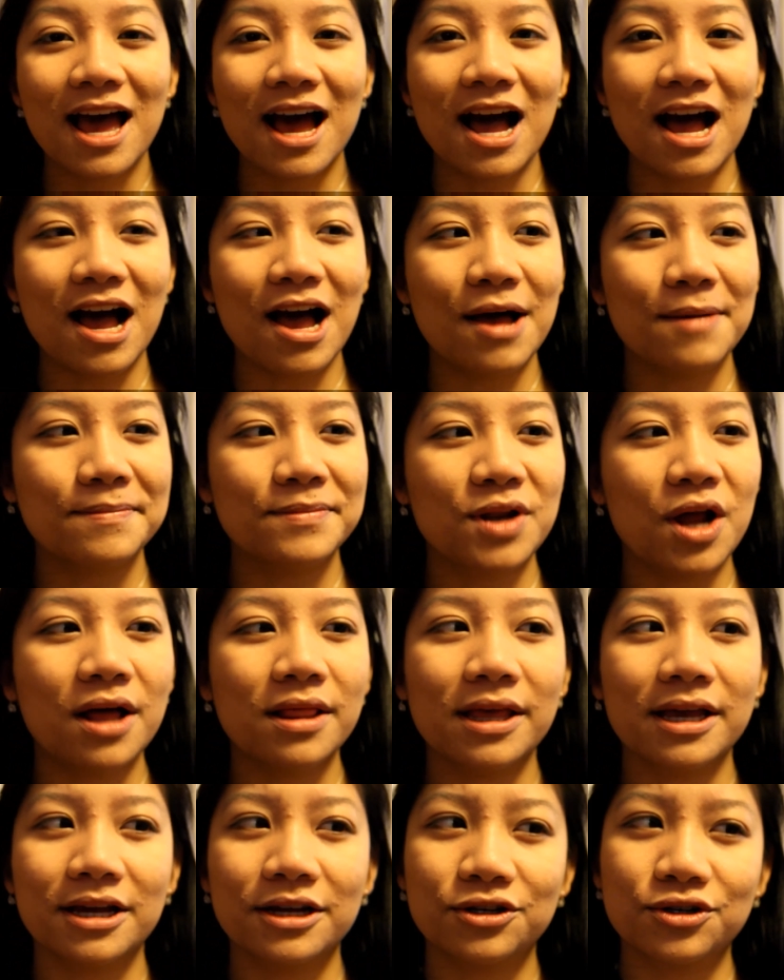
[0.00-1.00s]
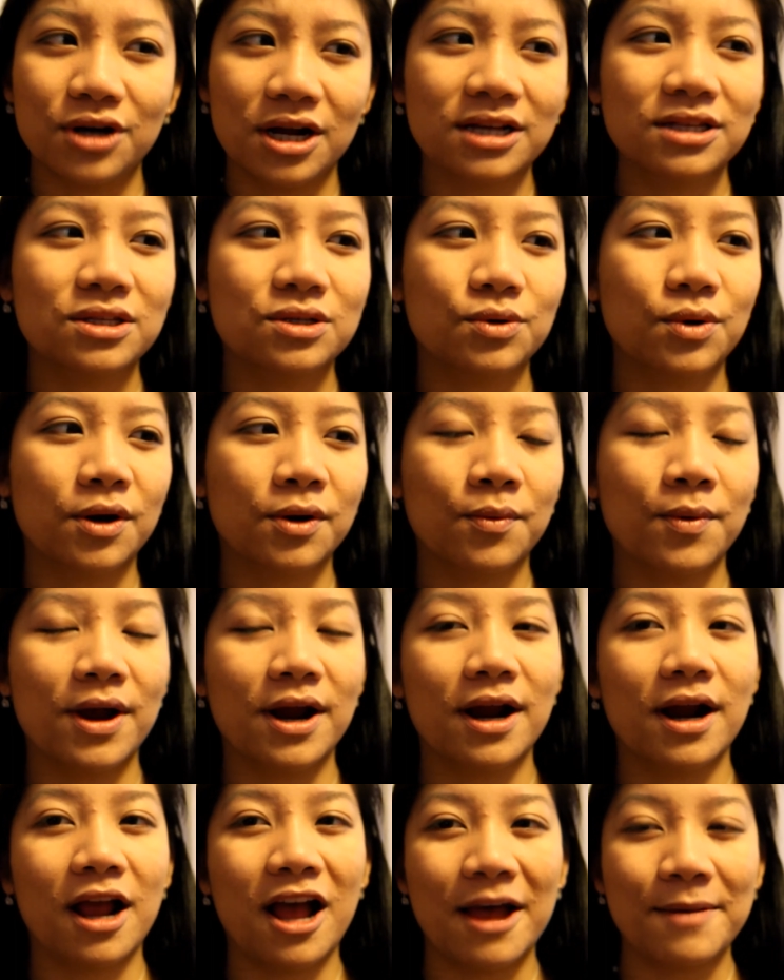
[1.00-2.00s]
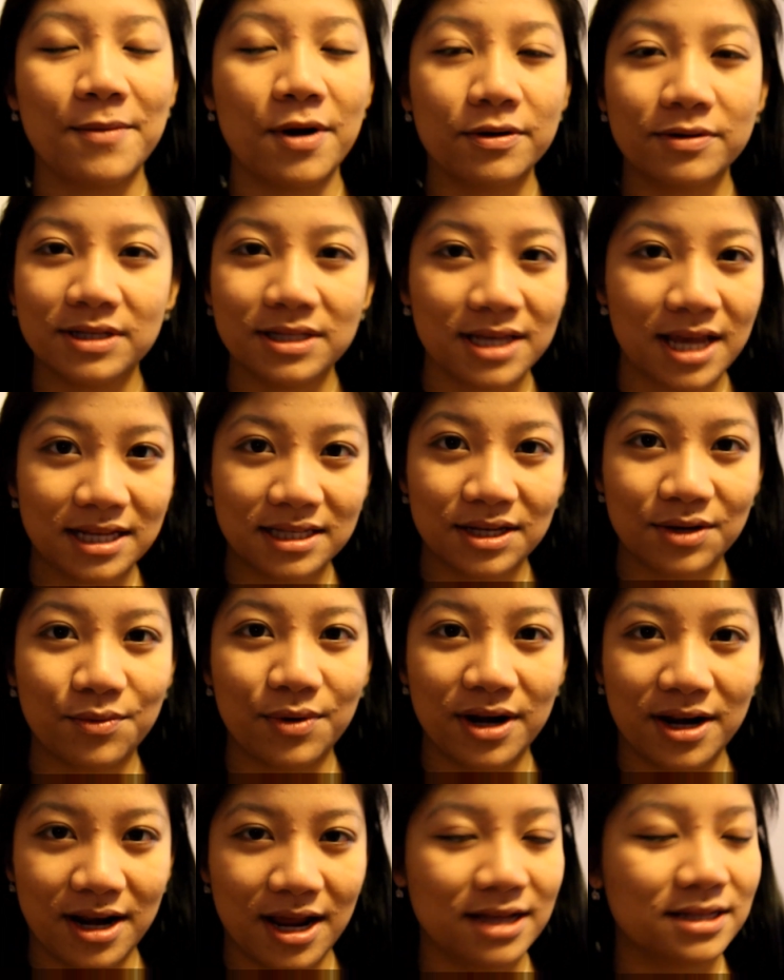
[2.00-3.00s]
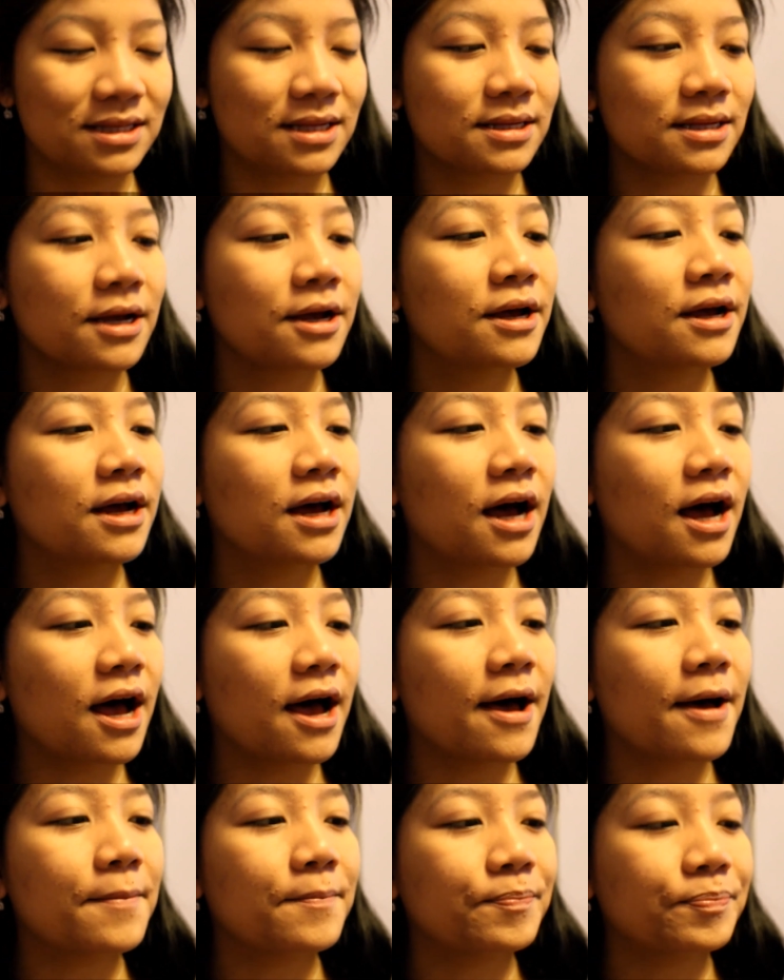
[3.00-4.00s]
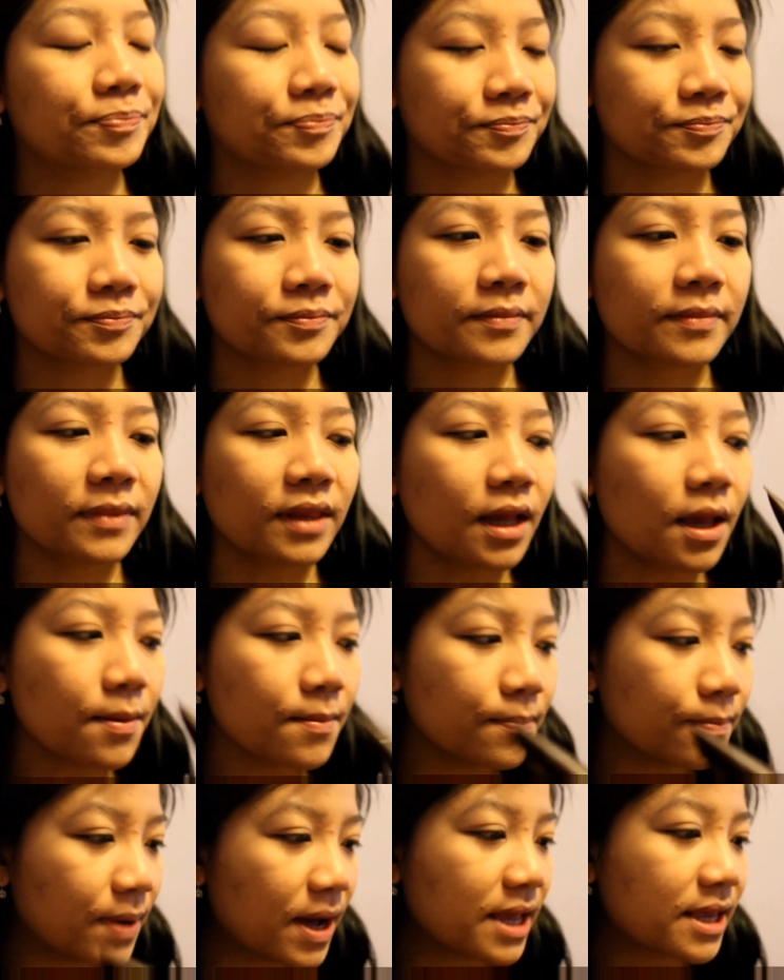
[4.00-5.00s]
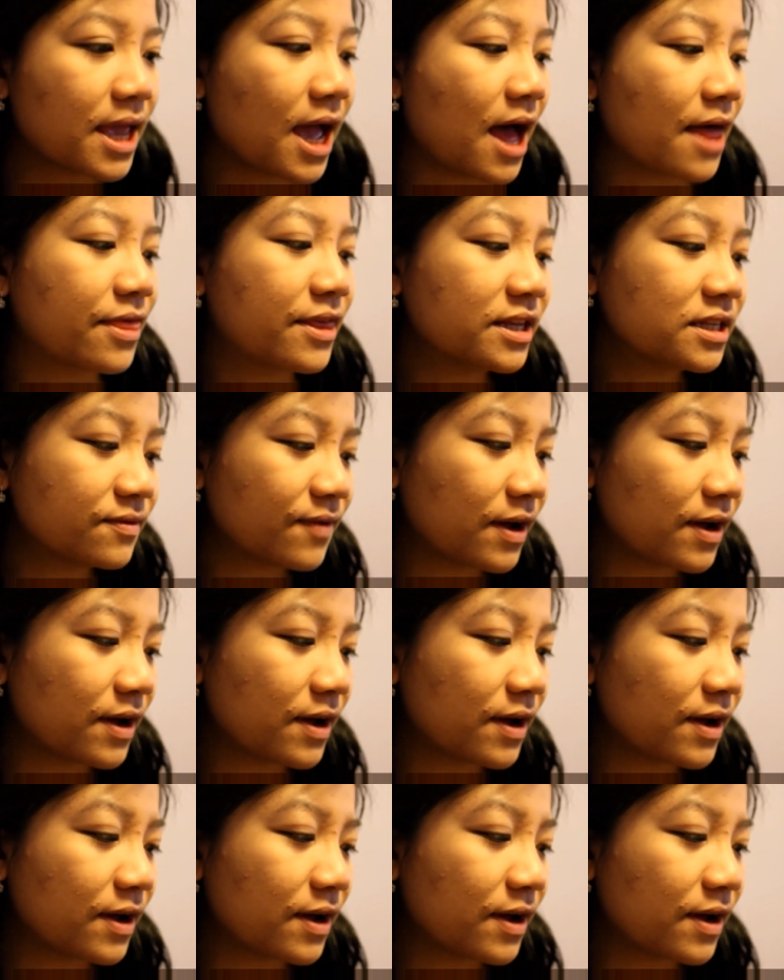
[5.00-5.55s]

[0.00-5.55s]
Not like a drugstore where I'm always guessing what it is. But yeah, this